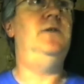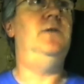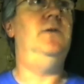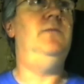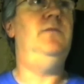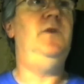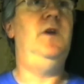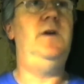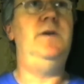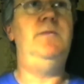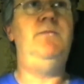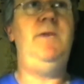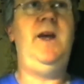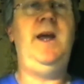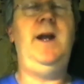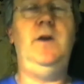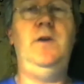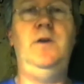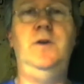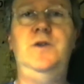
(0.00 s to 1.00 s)
to him, I
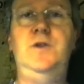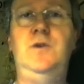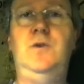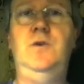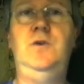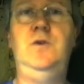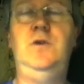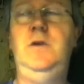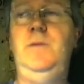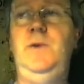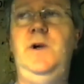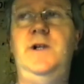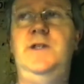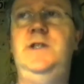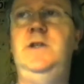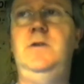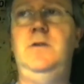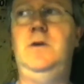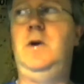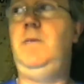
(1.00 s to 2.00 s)
had a little talk to him, and I
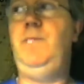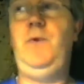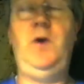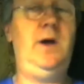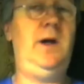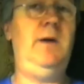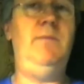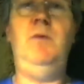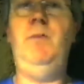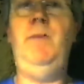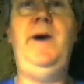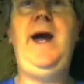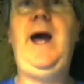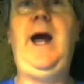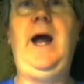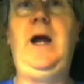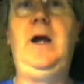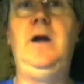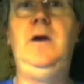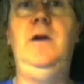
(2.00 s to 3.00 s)
said, look, I'm not coming
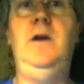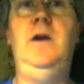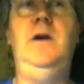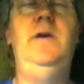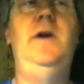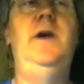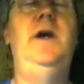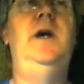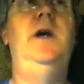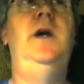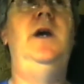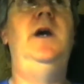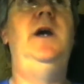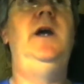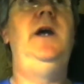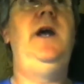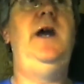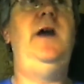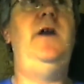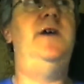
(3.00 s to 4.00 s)
back.
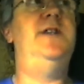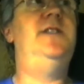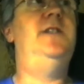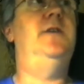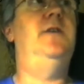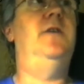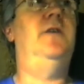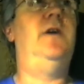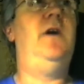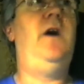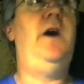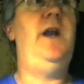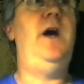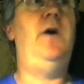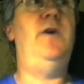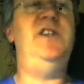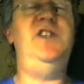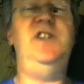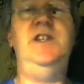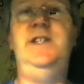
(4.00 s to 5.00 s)
And I said, look, I
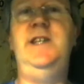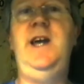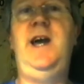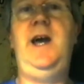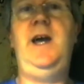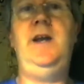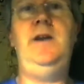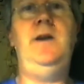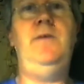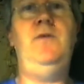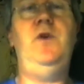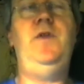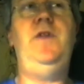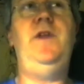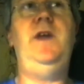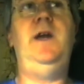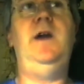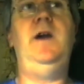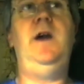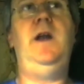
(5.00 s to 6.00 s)
know he's your dad and
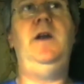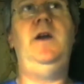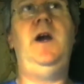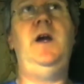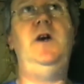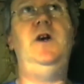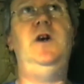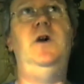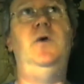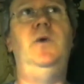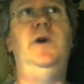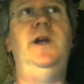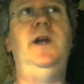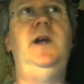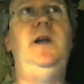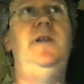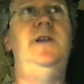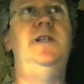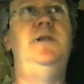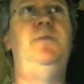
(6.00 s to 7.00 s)
everything, and you don't want to
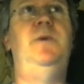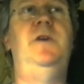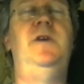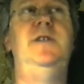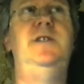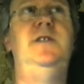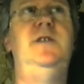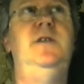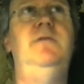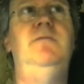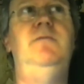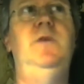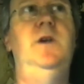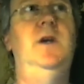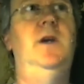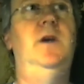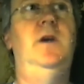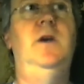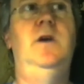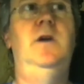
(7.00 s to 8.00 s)
hear this, but I said,
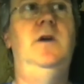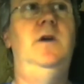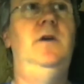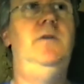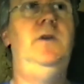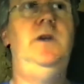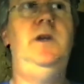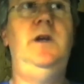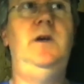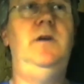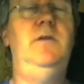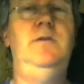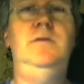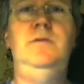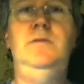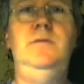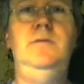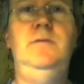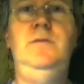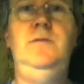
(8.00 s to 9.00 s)

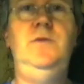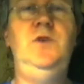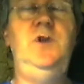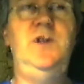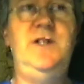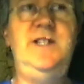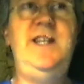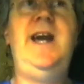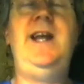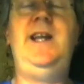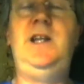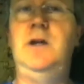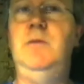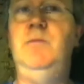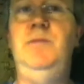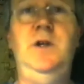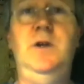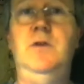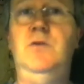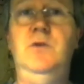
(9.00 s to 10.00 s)
your dad can
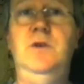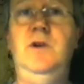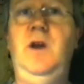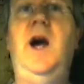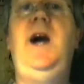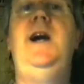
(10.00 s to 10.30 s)
be a real